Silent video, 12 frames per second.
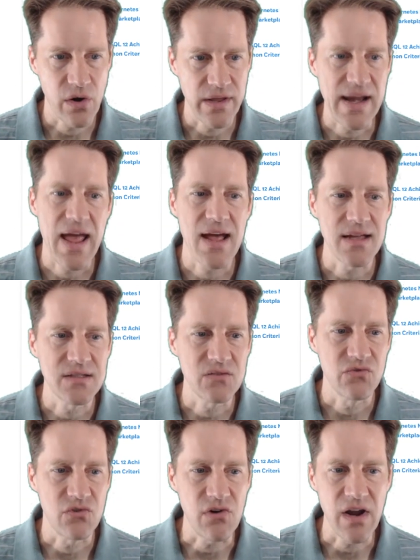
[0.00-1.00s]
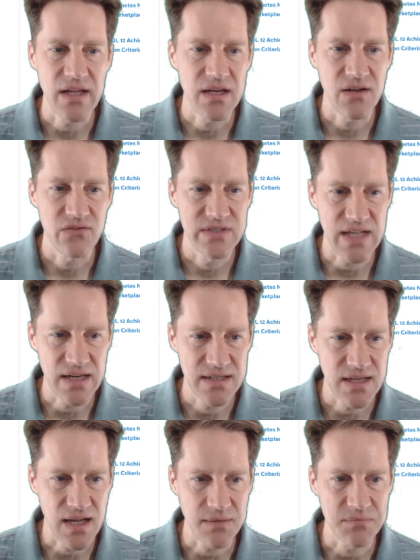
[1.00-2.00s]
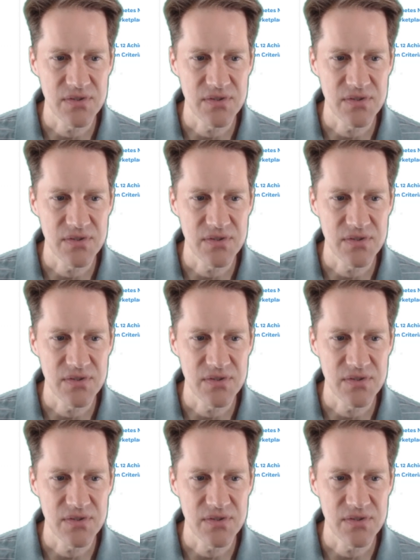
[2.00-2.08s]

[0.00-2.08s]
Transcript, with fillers: It has a variety of data types,